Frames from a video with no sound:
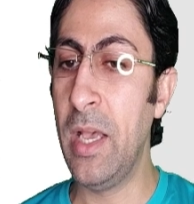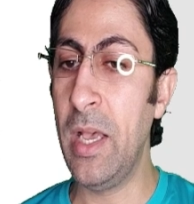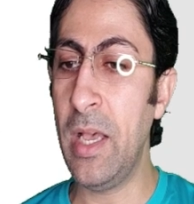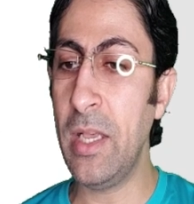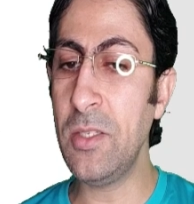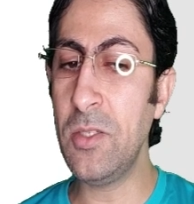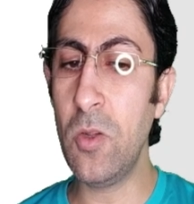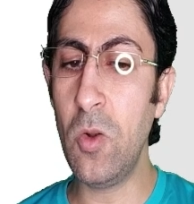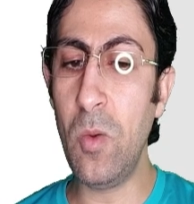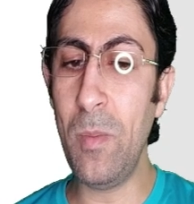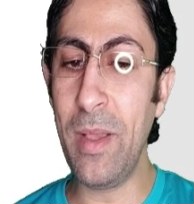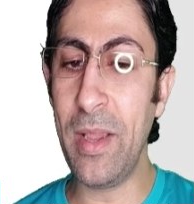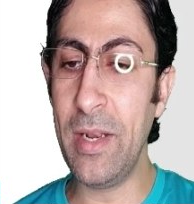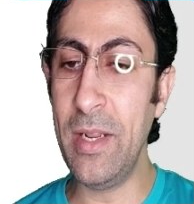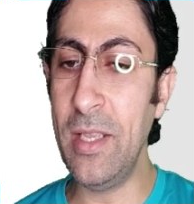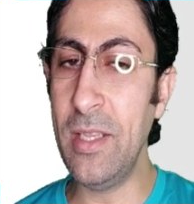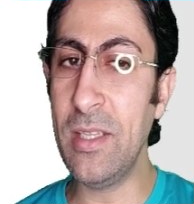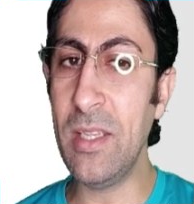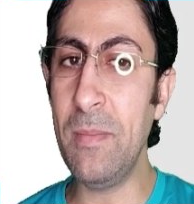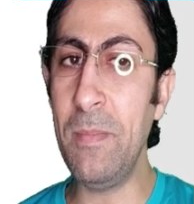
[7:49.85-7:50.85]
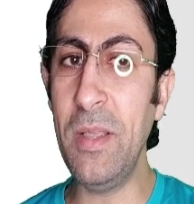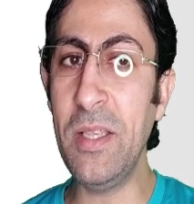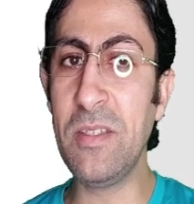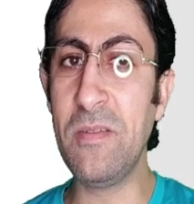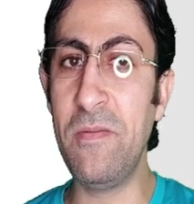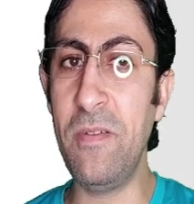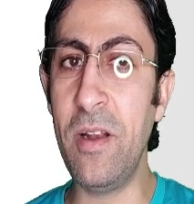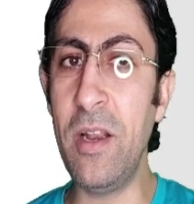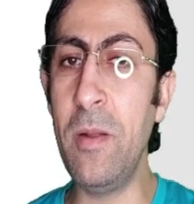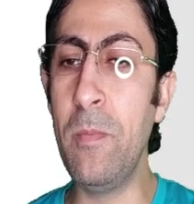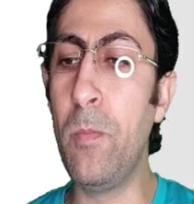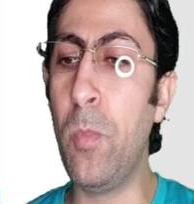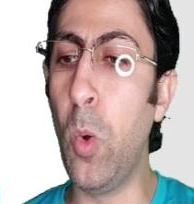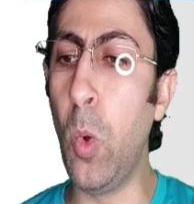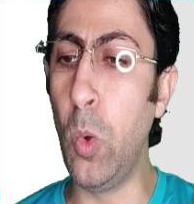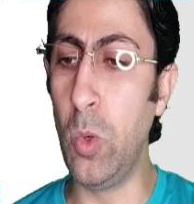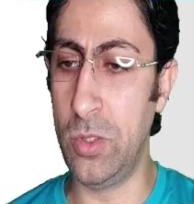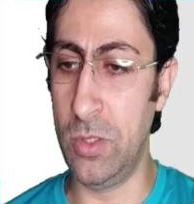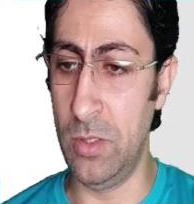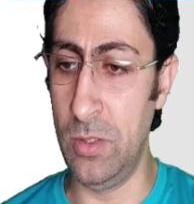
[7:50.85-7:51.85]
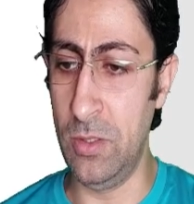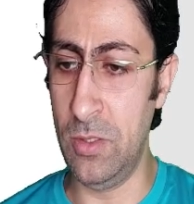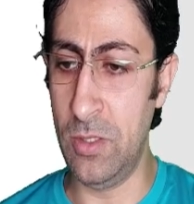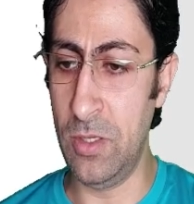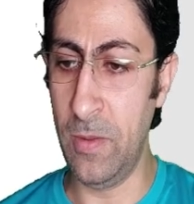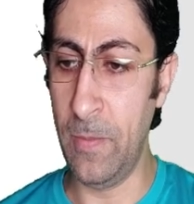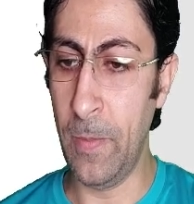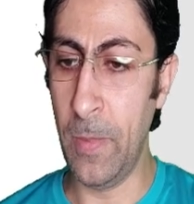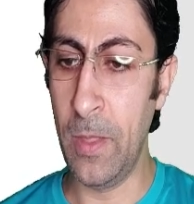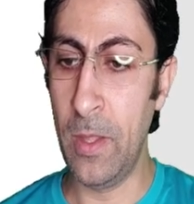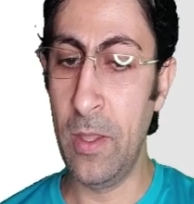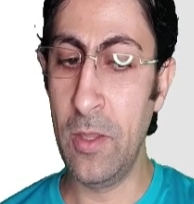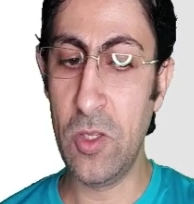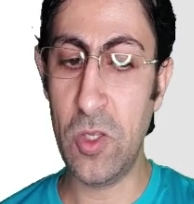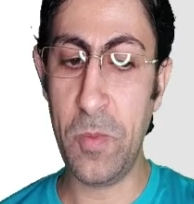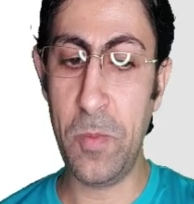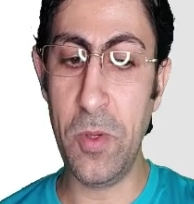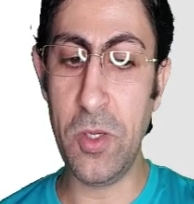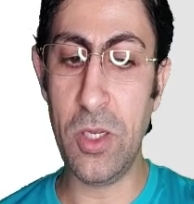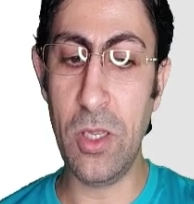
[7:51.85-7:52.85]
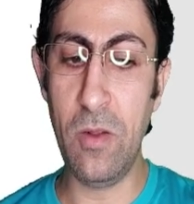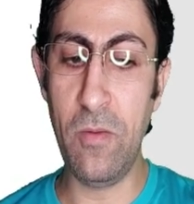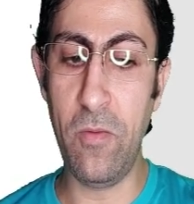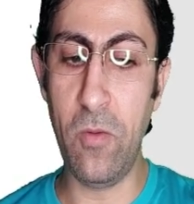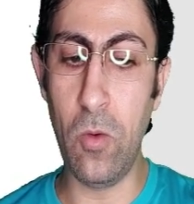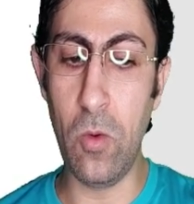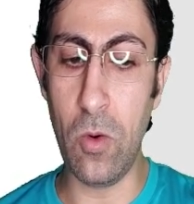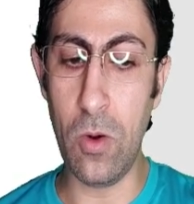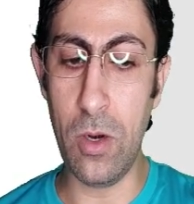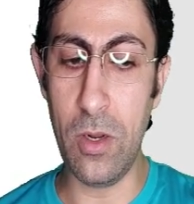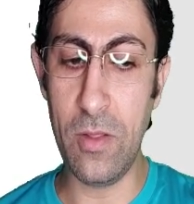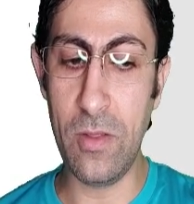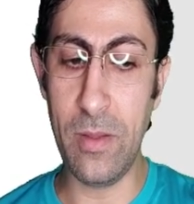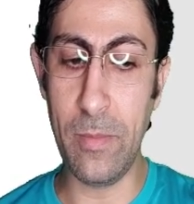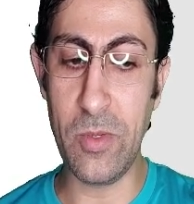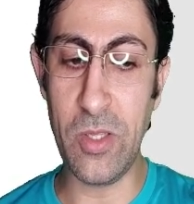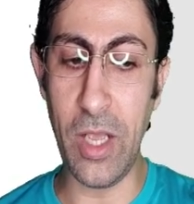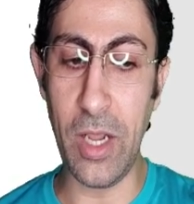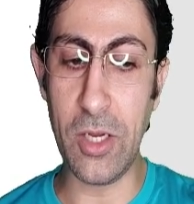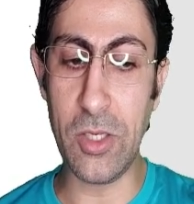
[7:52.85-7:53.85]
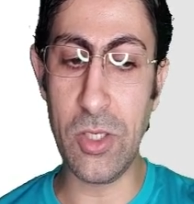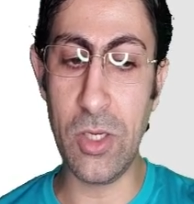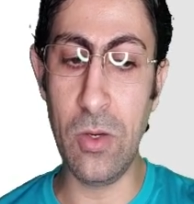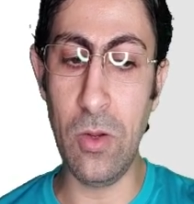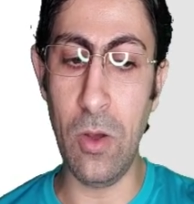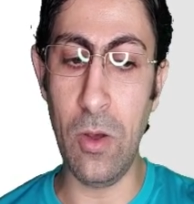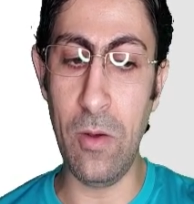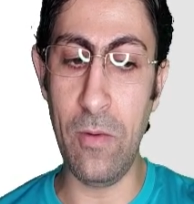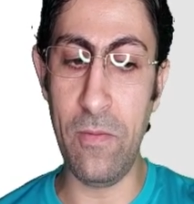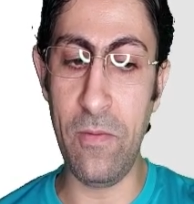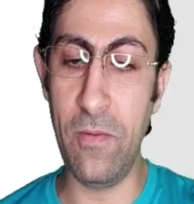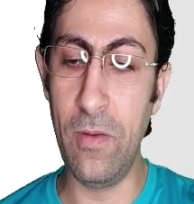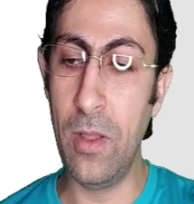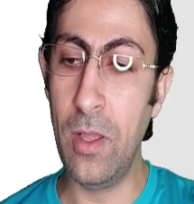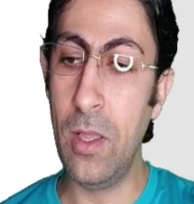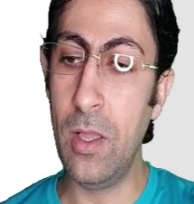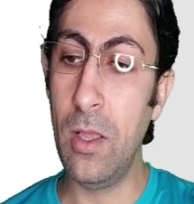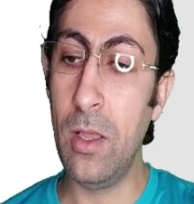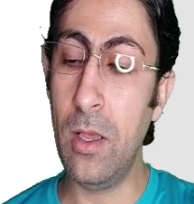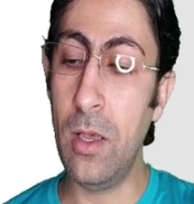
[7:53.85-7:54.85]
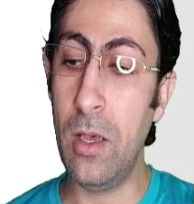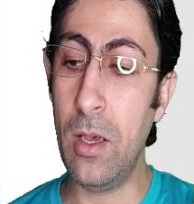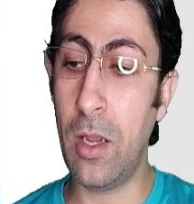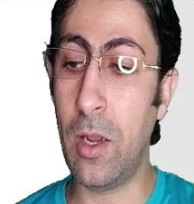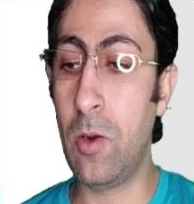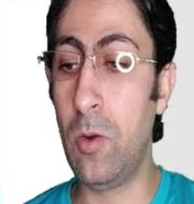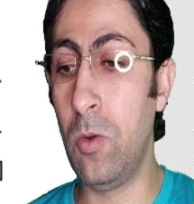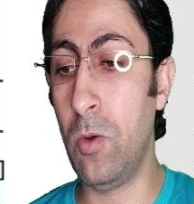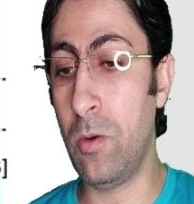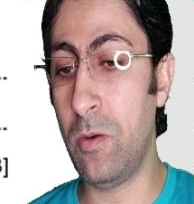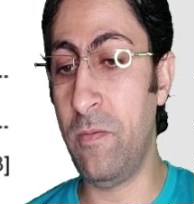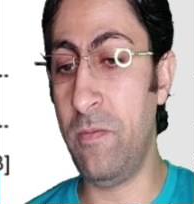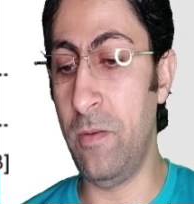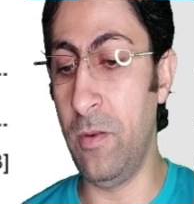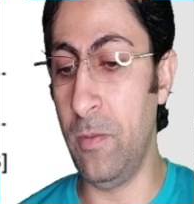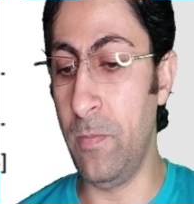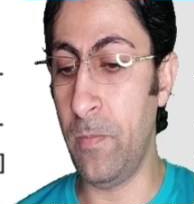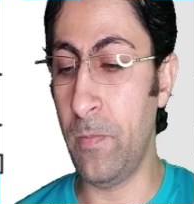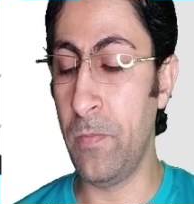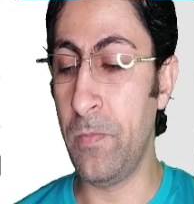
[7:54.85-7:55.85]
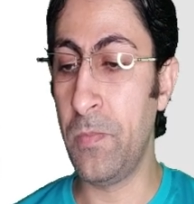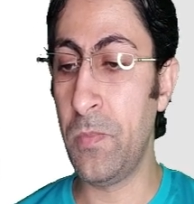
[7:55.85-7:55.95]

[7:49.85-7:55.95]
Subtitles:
As you know, magnesium is very important, especially for the production of chlorophyll.